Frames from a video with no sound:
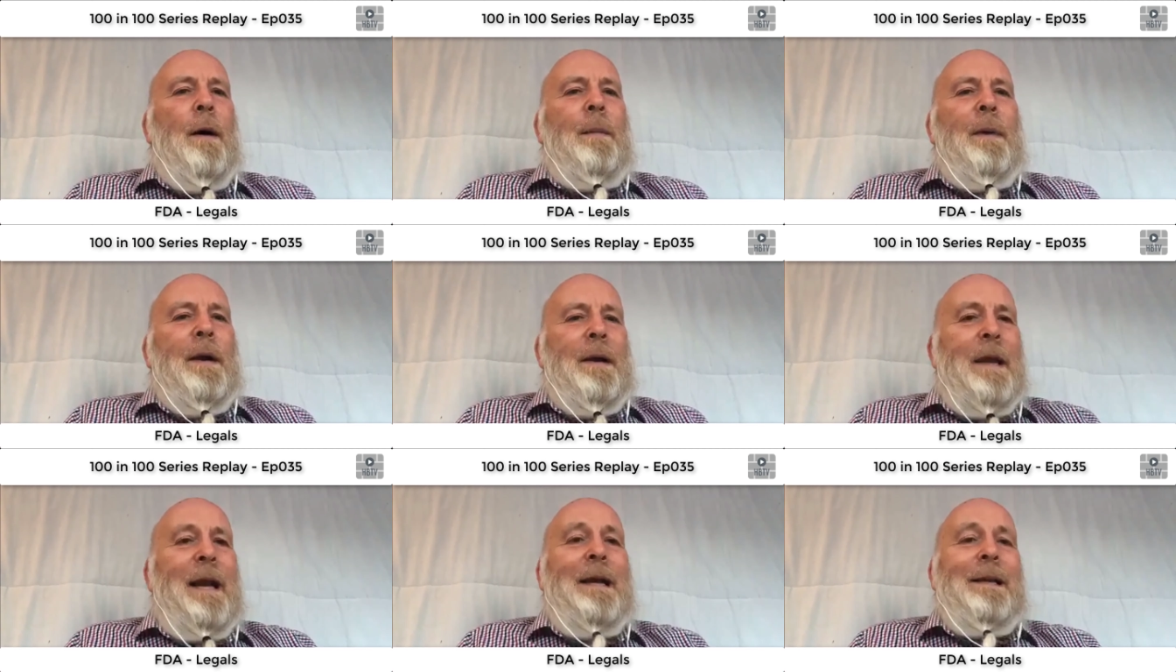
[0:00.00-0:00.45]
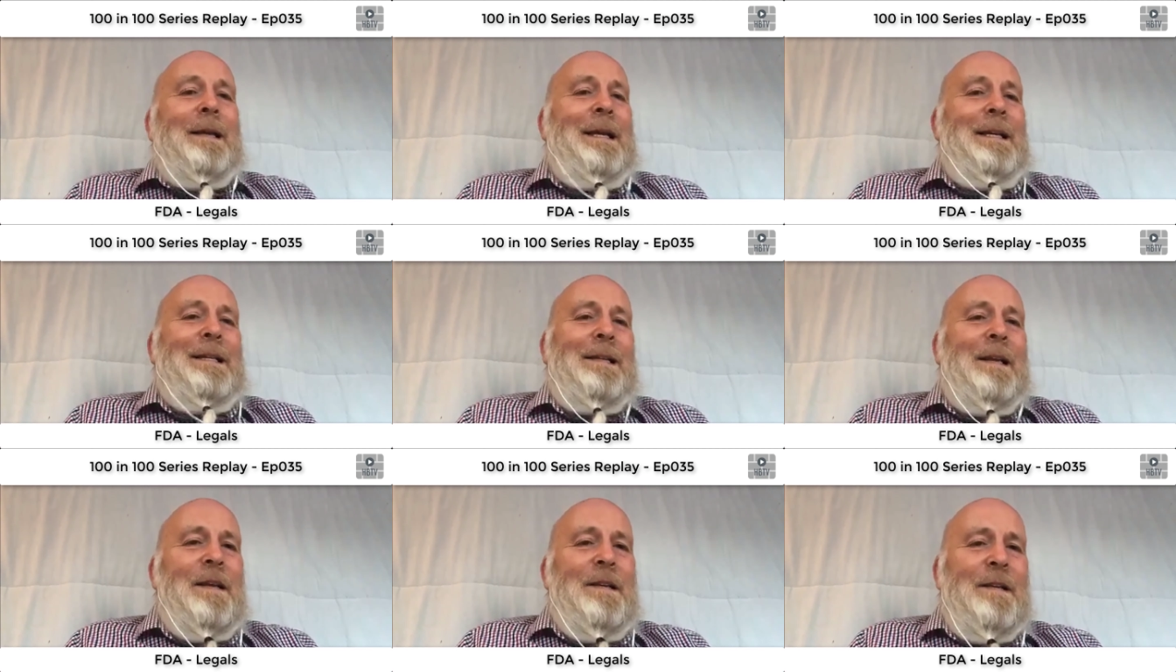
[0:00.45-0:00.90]
Again,
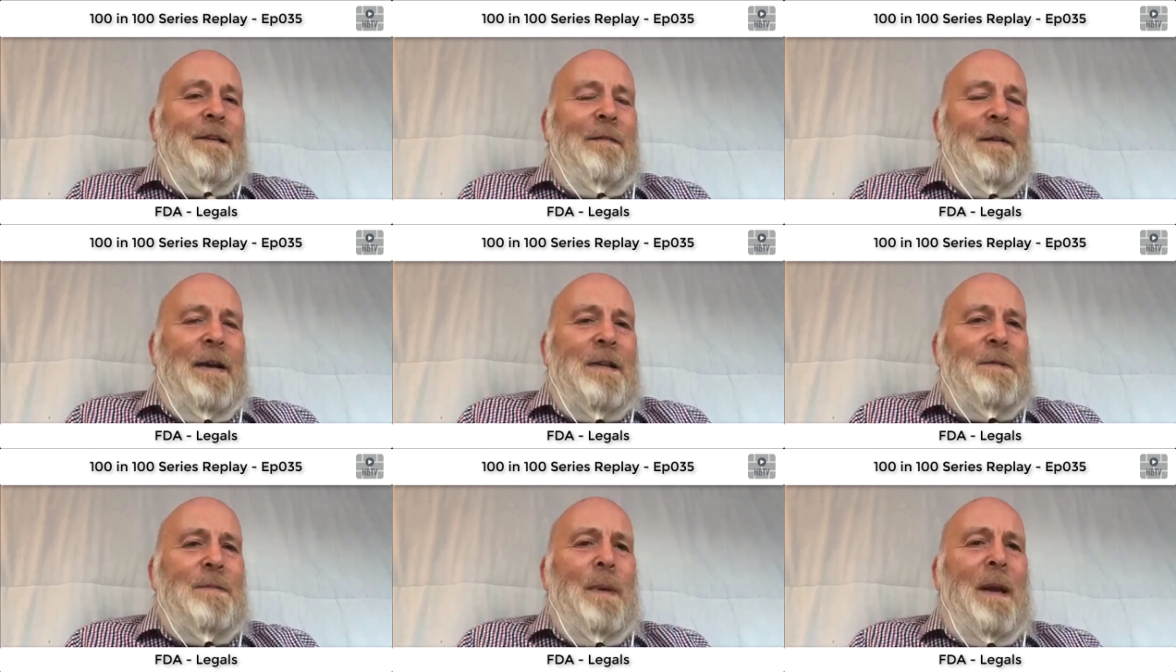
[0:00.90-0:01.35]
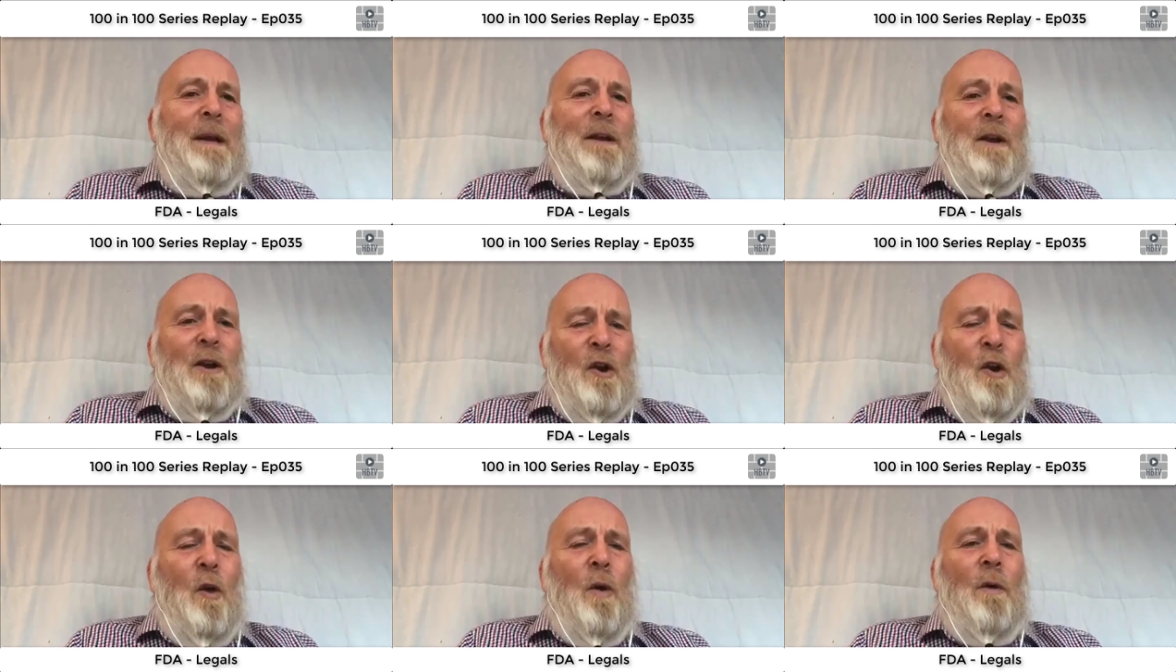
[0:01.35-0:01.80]
it's invest money.
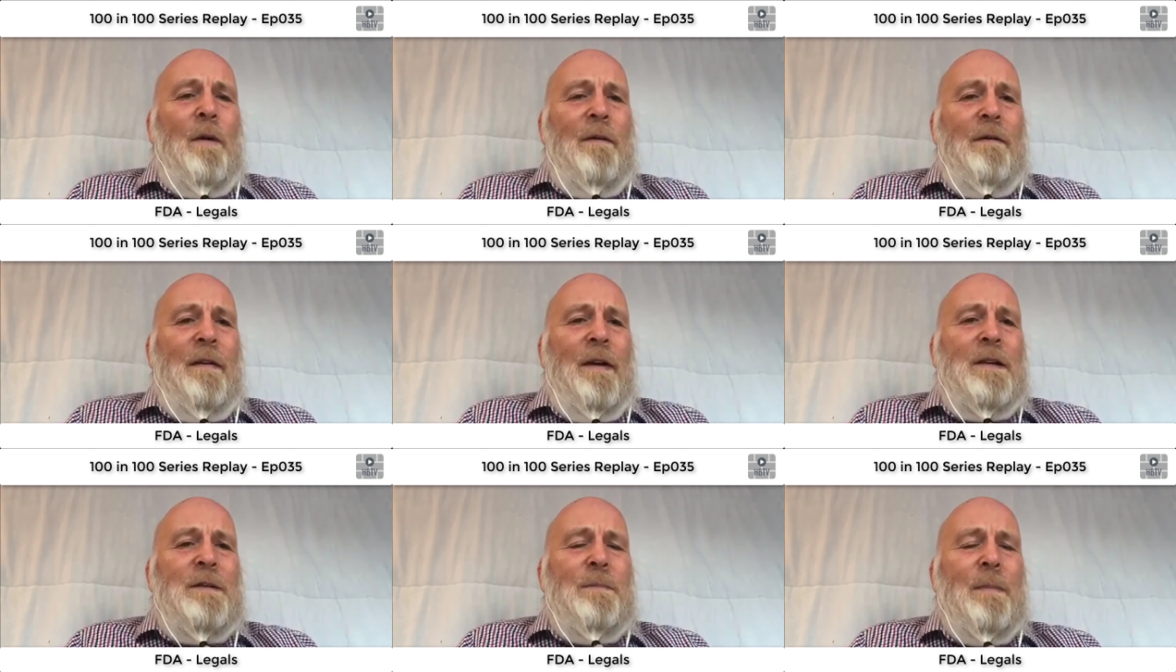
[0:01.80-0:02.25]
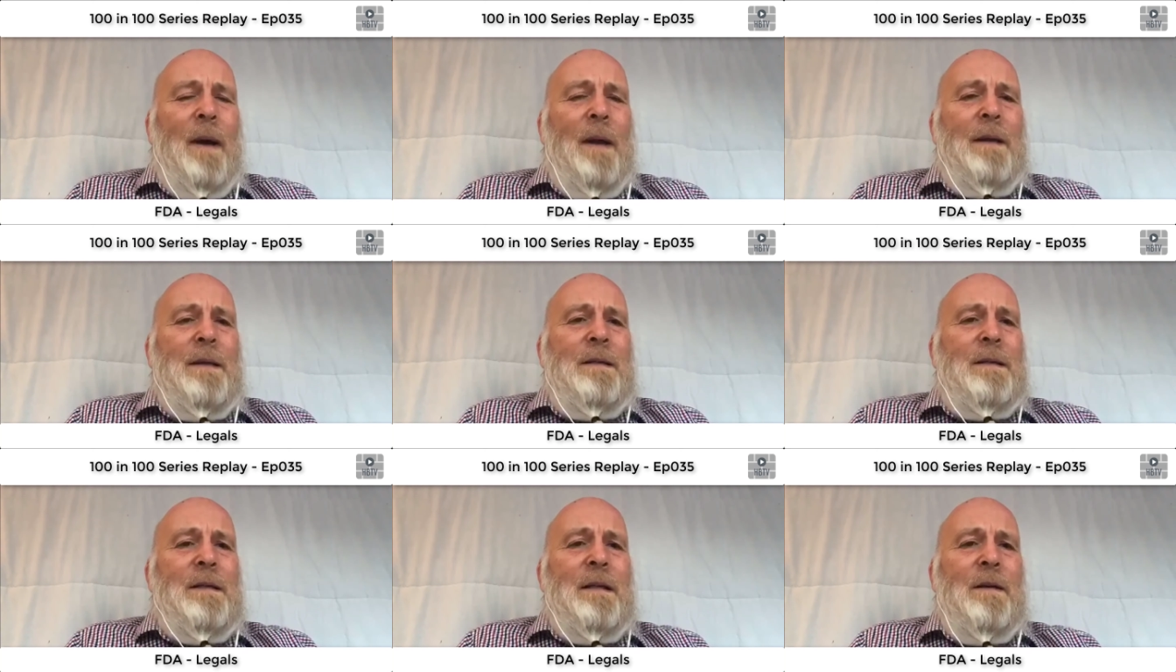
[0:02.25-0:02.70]
You've got to invest
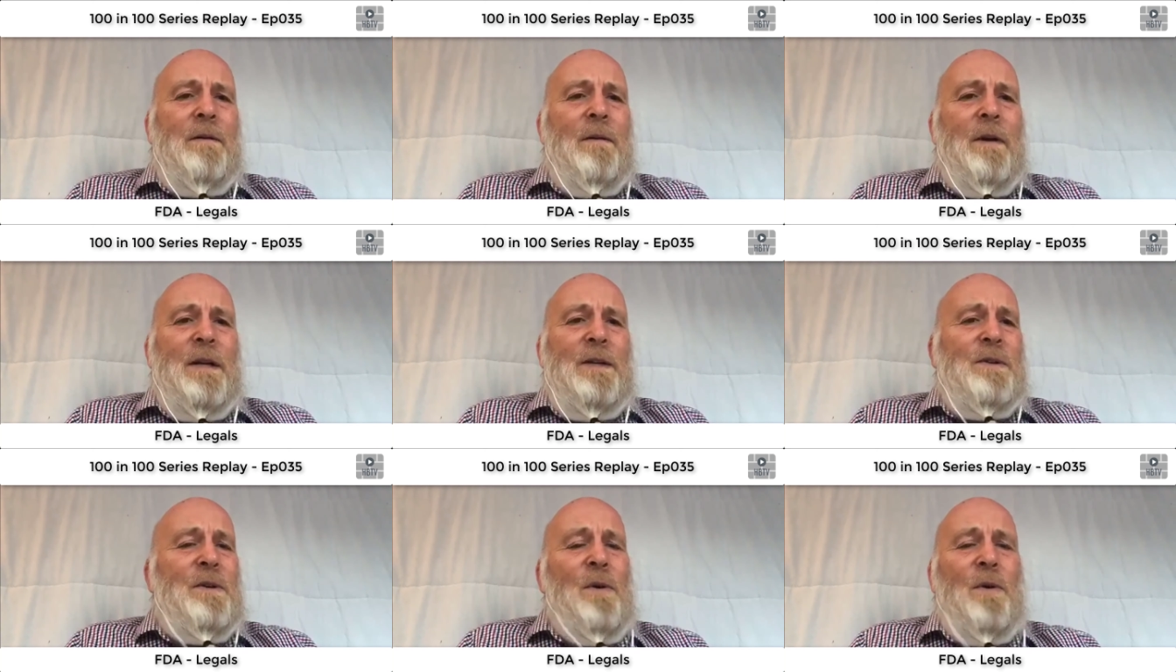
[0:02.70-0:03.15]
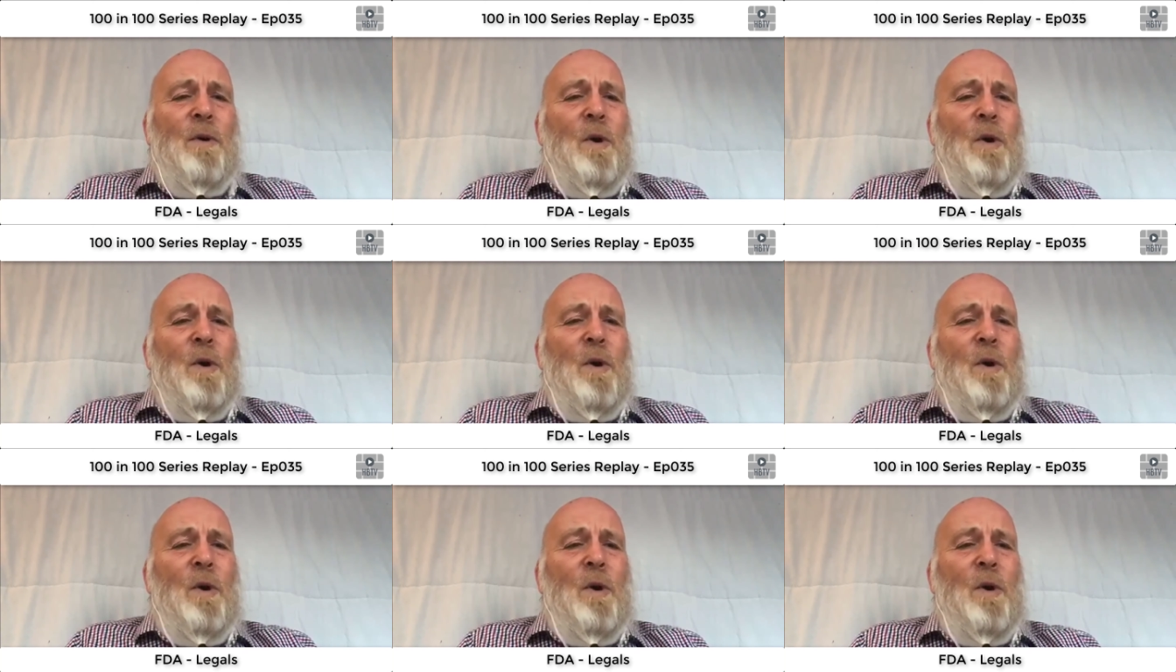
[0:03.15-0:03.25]
money to de-risk.